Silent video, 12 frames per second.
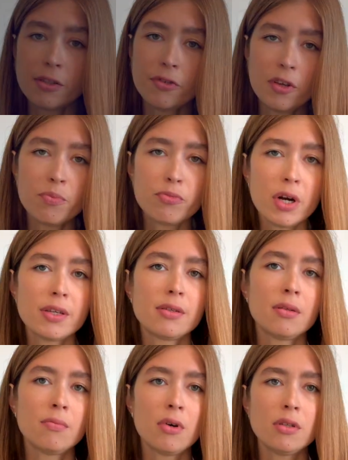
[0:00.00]
fee
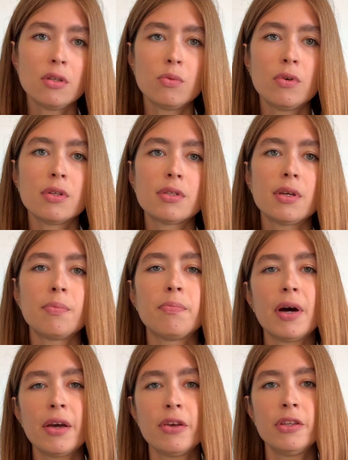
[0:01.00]
pricing model was a
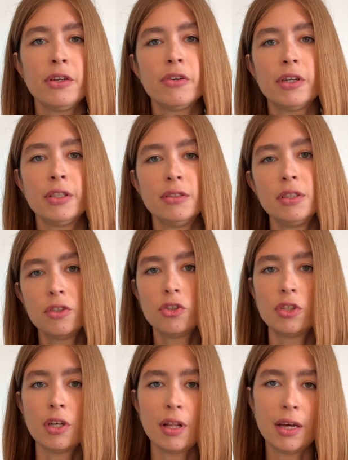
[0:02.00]
pioneer in
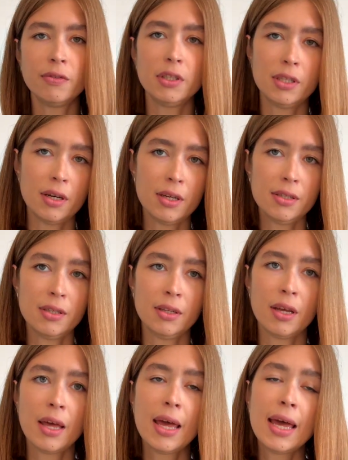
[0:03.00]
digital
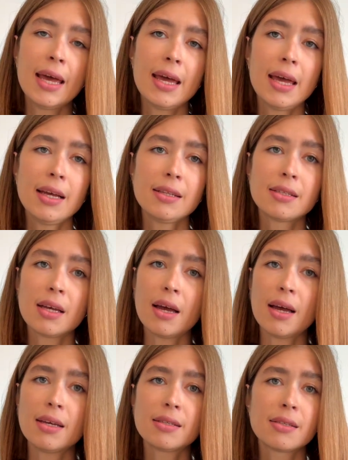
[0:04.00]
advertising. It's
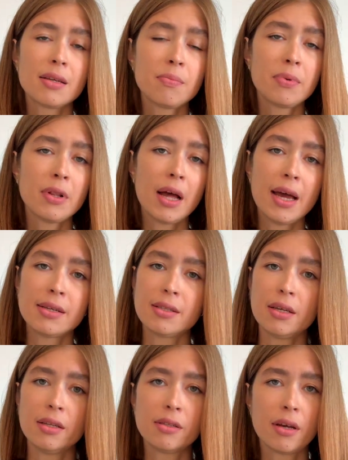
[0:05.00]
as simple as
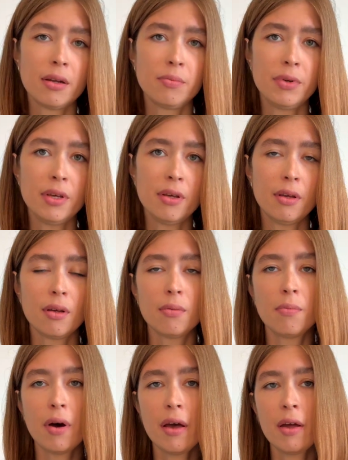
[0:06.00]
it can be. A
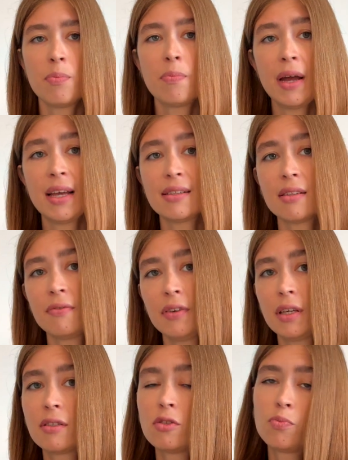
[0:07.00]
buyer pays a
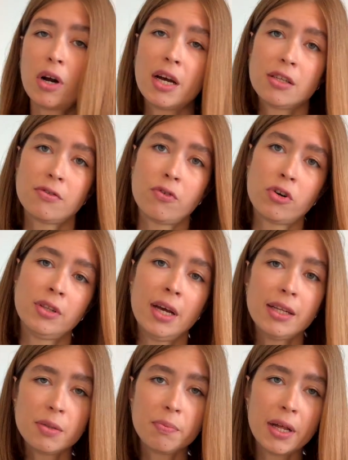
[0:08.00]
fixed price for an
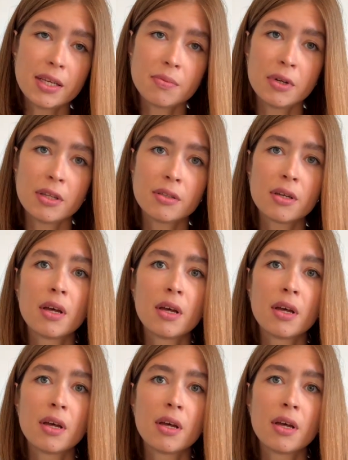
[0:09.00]
ad placement